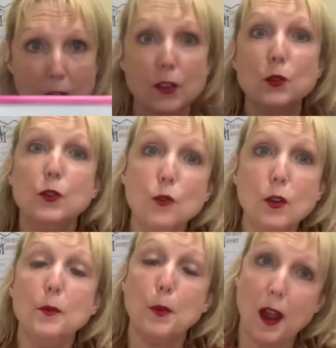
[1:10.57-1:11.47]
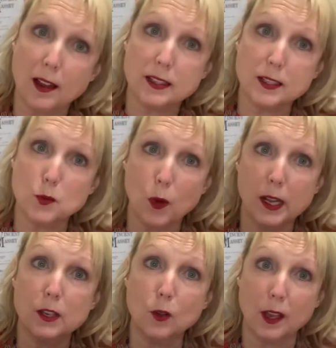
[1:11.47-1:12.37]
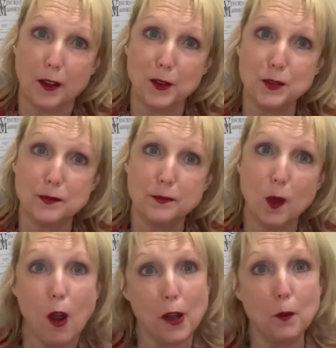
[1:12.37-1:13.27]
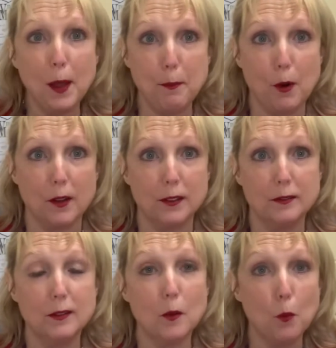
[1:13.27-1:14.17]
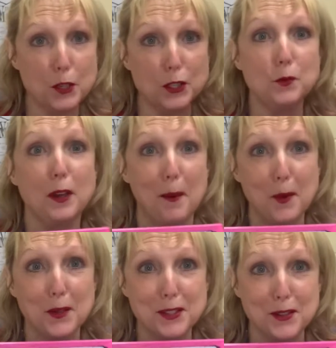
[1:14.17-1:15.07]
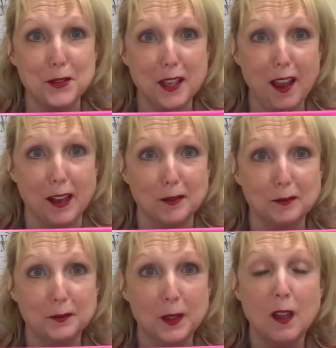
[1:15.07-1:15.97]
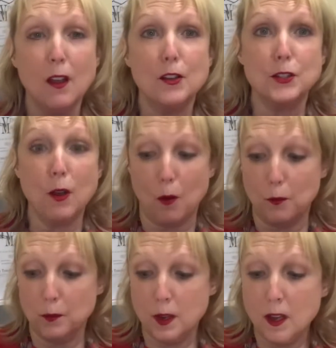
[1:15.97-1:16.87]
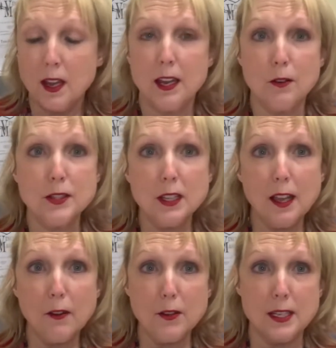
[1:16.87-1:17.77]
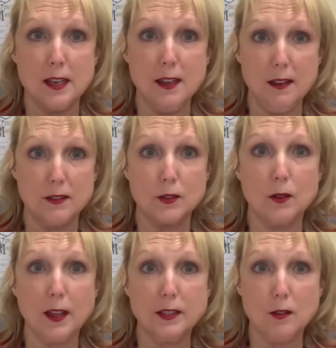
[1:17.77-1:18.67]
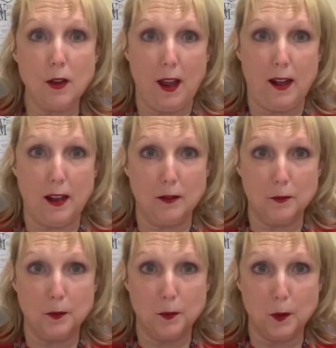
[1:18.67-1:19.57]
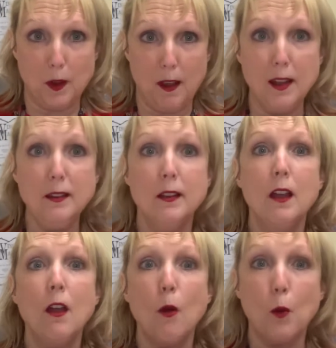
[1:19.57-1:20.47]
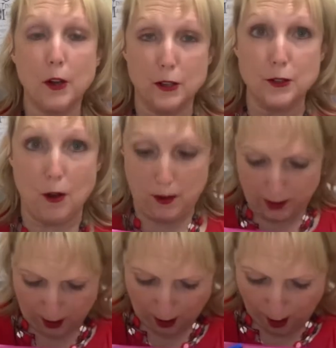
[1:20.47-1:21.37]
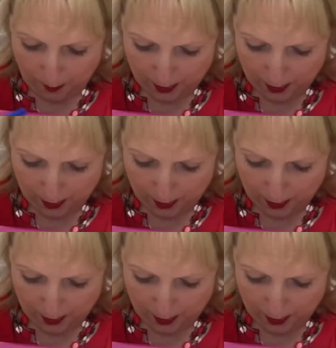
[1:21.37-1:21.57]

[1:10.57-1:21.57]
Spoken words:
So you could practice writing your letters on a whiteboard, which is what I'm going to do today. So here's the letter D, so let's look at it, okay? We're gonna start at the top.